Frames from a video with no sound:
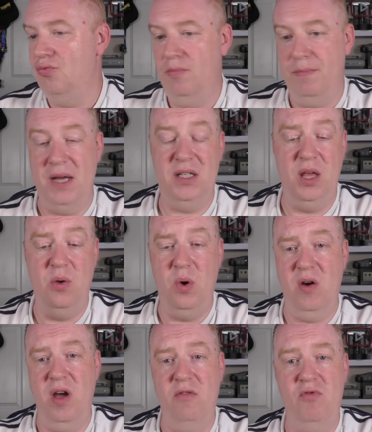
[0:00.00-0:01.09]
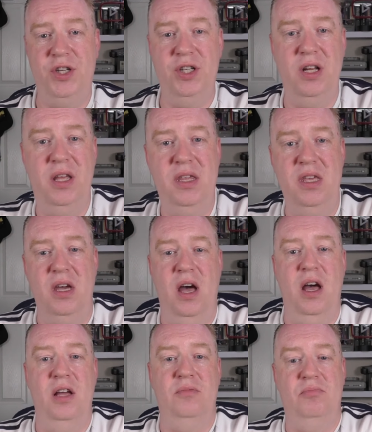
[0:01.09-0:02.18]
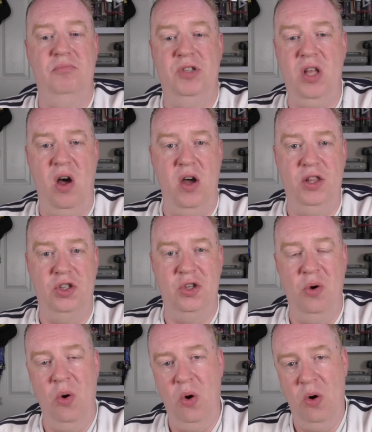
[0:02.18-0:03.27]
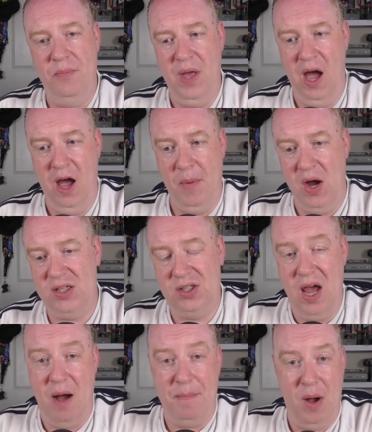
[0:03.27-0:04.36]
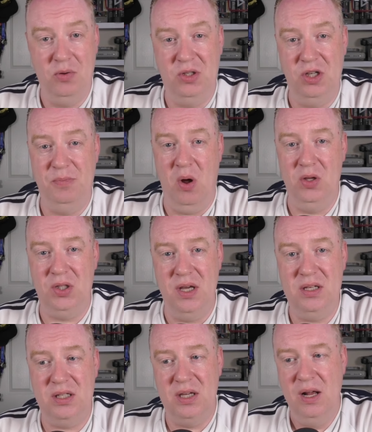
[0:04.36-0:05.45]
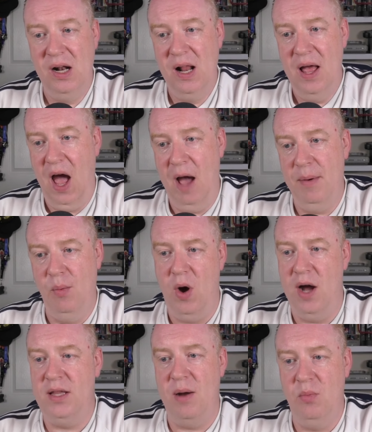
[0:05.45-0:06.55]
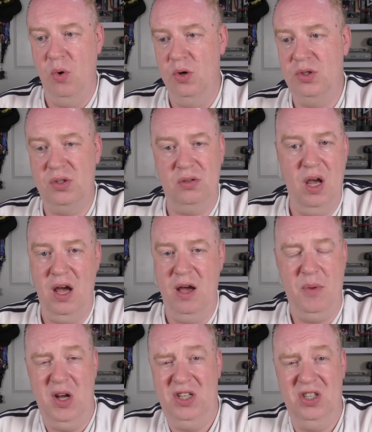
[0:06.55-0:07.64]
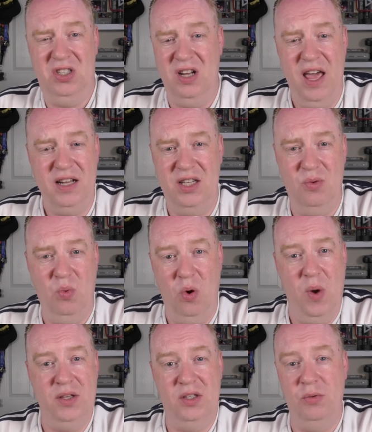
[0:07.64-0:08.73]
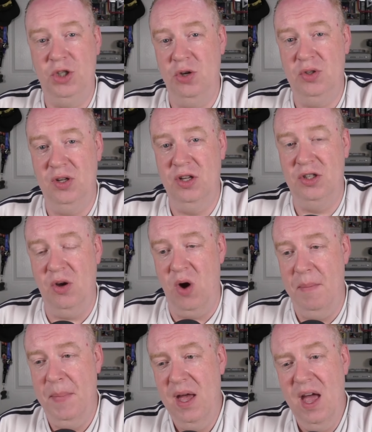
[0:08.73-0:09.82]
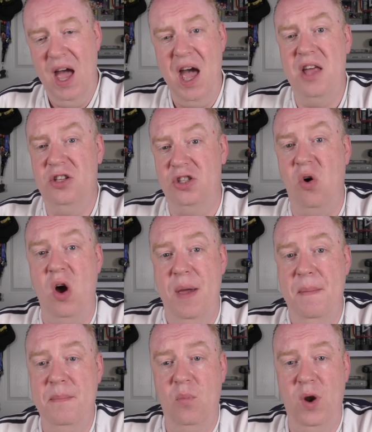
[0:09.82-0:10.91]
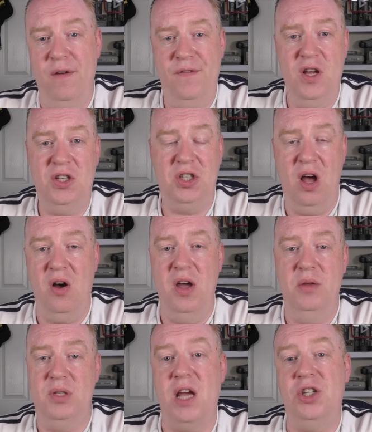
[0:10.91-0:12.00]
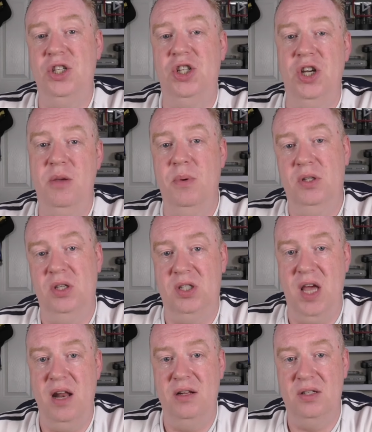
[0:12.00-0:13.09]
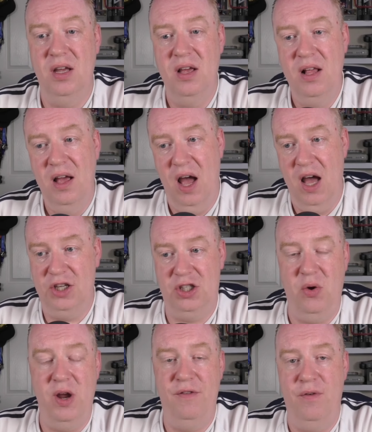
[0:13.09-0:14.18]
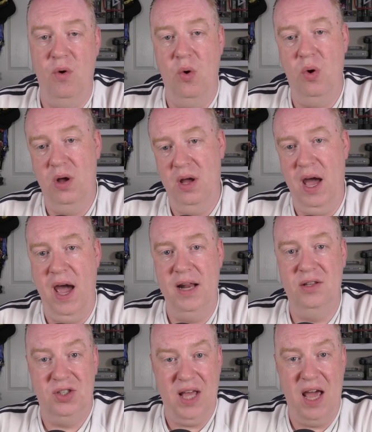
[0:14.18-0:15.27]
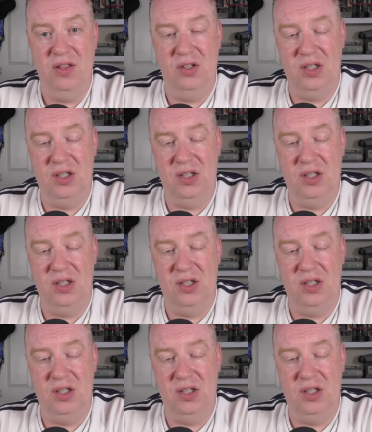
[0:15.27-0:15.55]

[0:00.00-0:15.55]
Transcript: Basically, when I originally started the store, I set up postage policies. And what I done was I just selected what ones I was using at the time. At the time, when I first started, it was actually cheaper to send signed for and standard